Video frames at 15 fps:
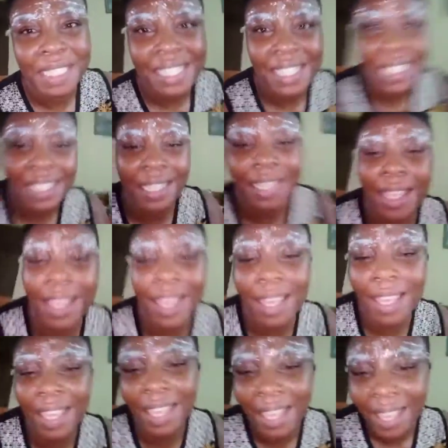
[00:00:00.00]
I
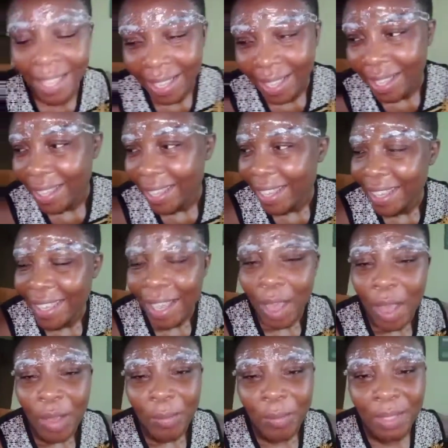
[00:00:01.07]
quickly took a record of it.